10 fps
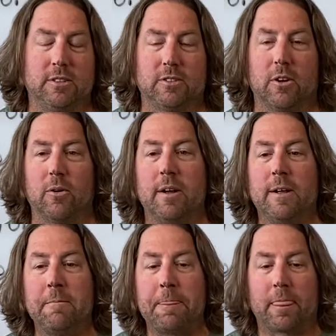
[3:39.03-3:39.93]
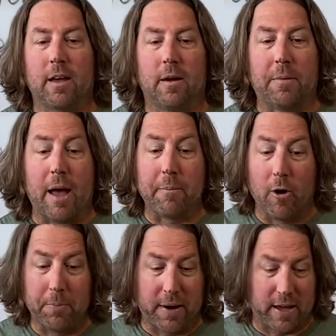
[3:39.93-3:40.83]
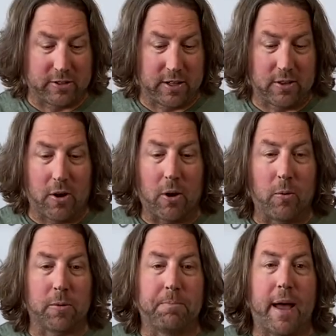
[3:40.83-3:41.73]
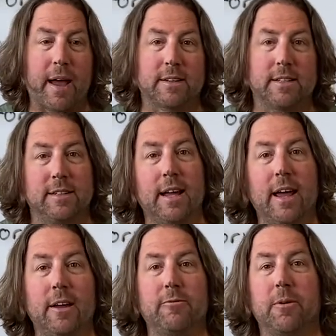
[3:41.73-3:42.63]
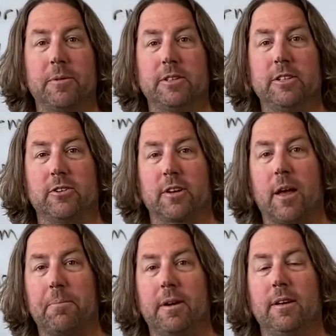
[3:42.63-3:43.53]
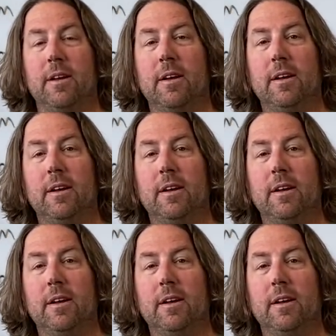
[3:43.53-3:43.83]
And so I'm hoping to actually get the artwork back today from the t-shirt company